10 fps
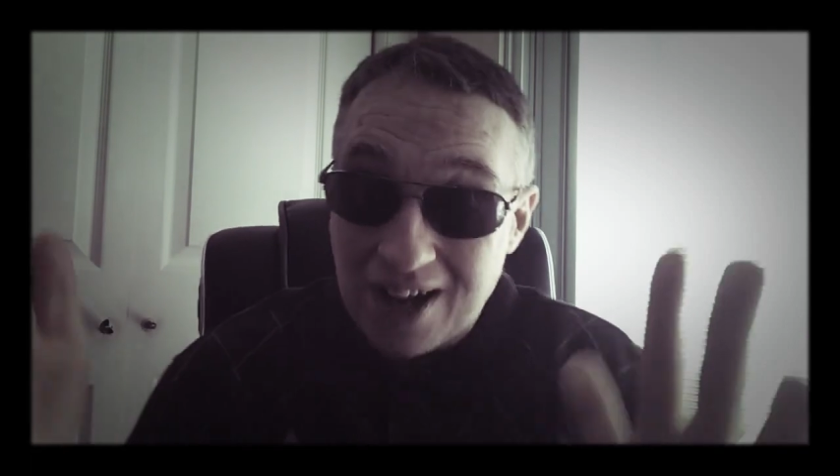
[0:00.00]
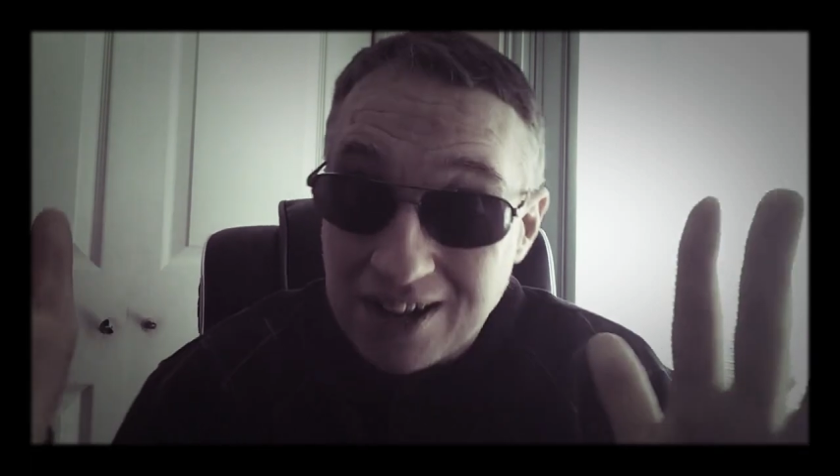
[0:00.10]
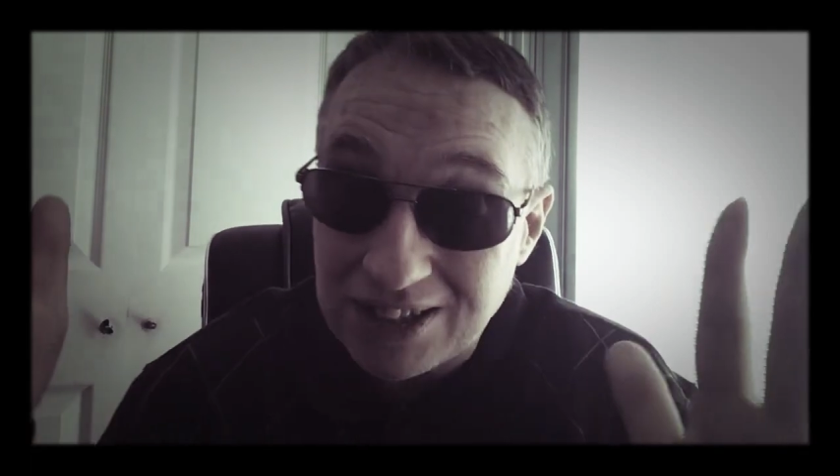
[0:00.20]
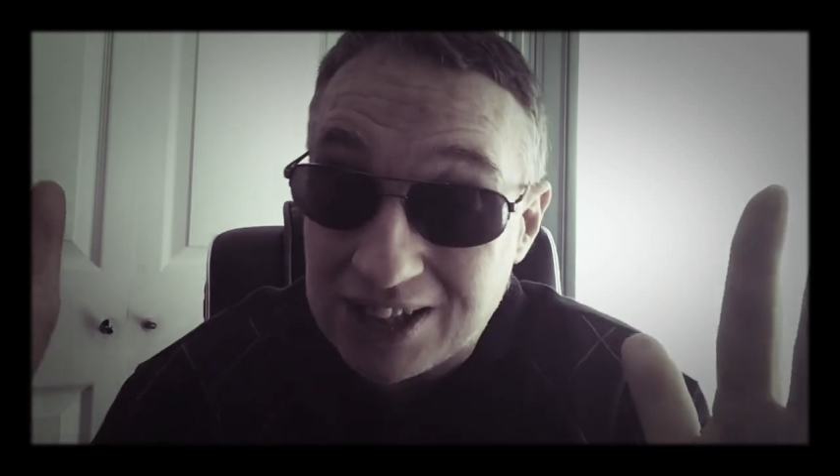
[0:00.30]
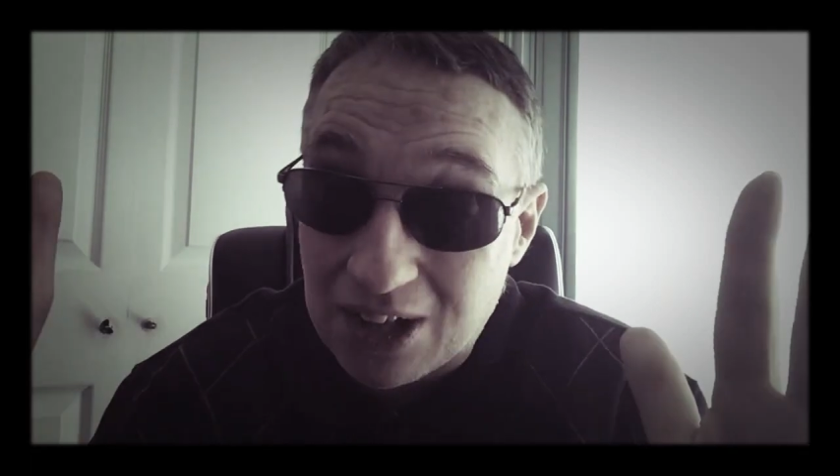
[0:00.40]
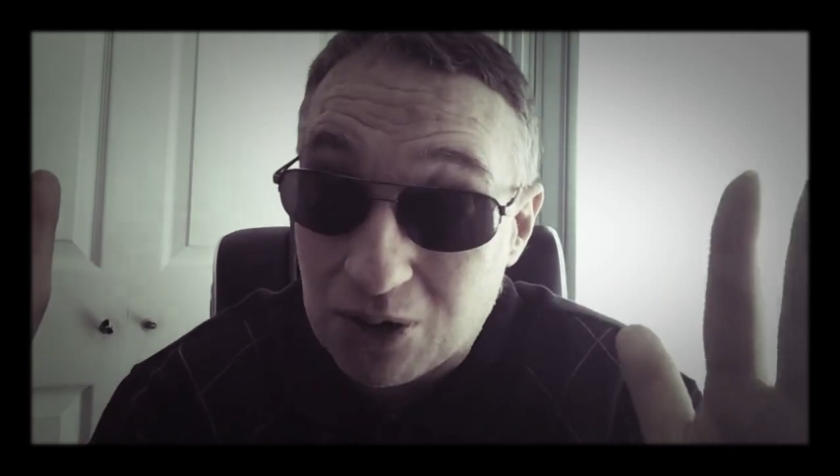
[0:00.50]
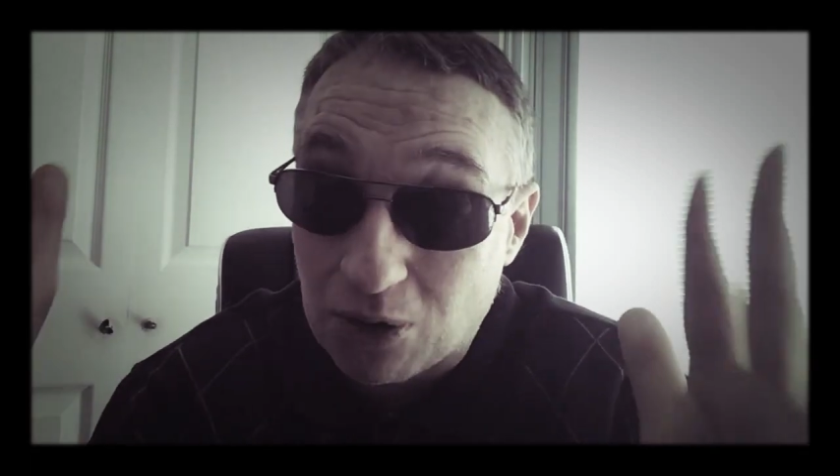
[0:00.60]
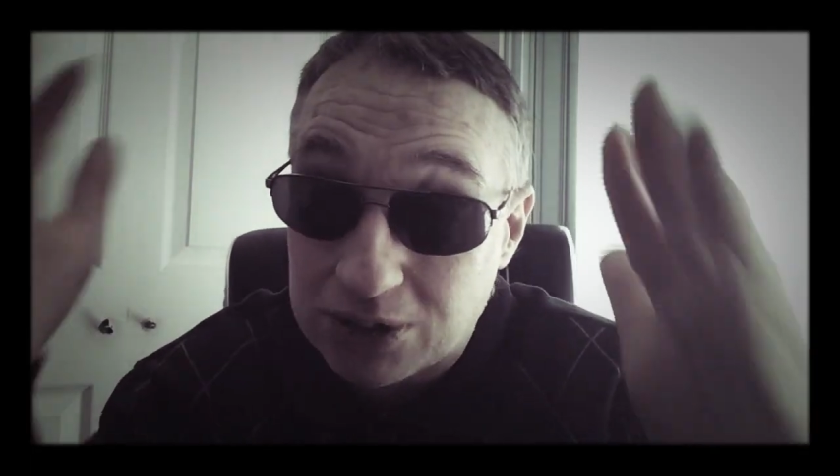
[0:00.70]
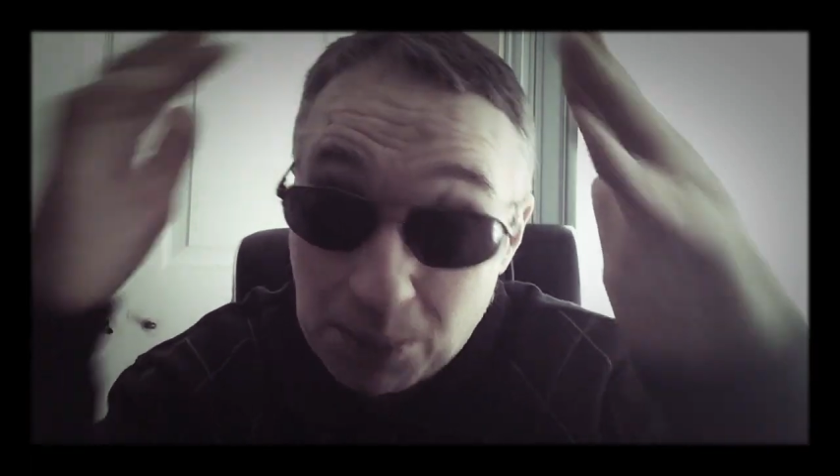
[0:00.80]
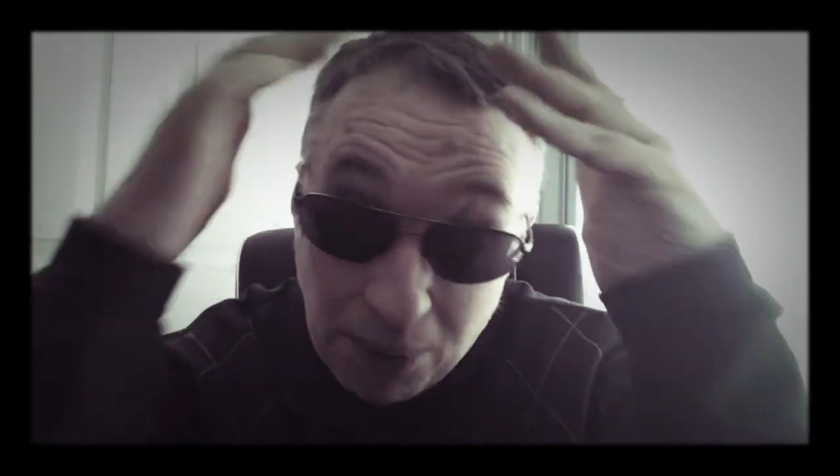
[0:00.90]
Just get a
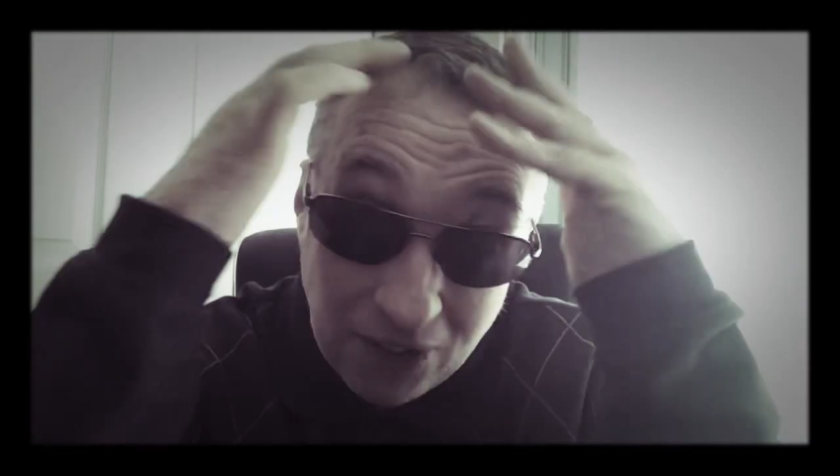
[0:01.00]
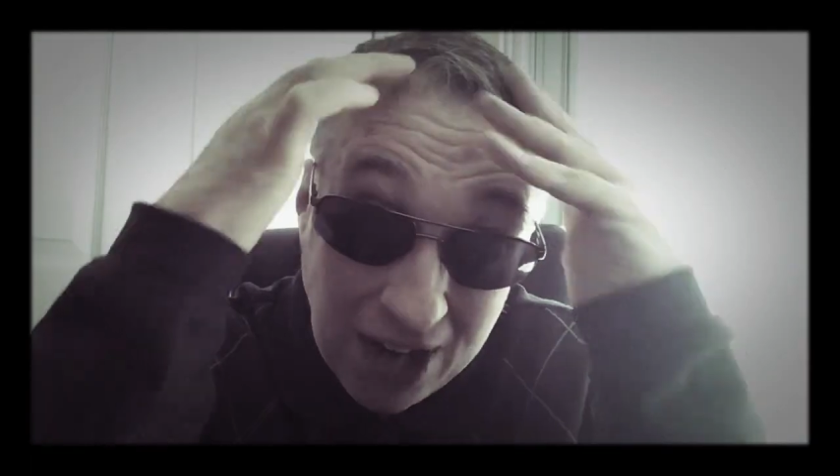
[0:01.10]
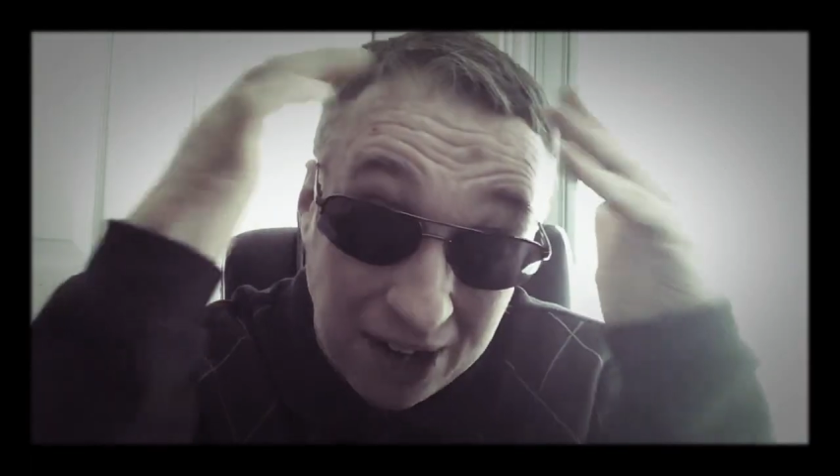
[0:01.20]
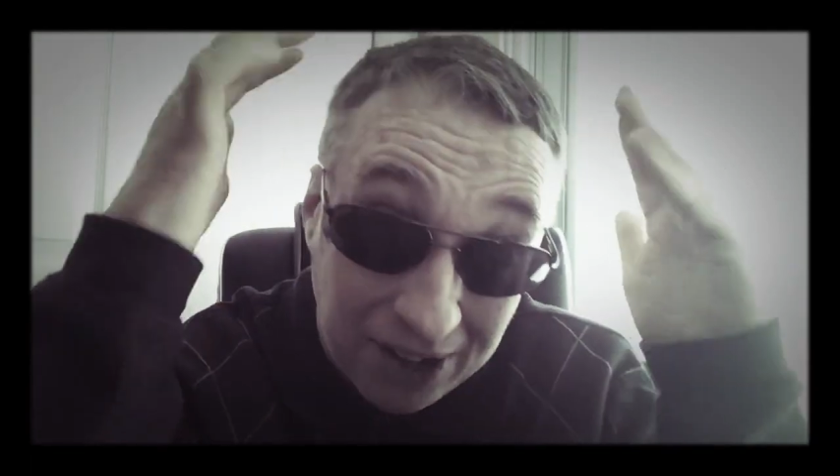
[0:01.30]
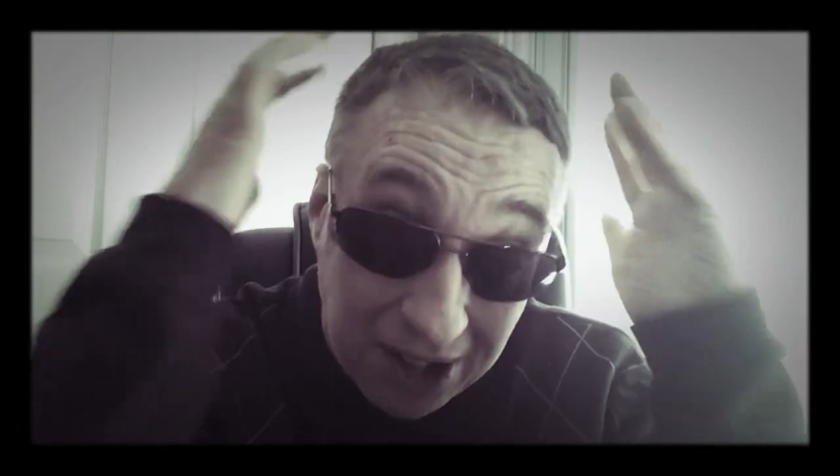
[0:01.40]
close up on that.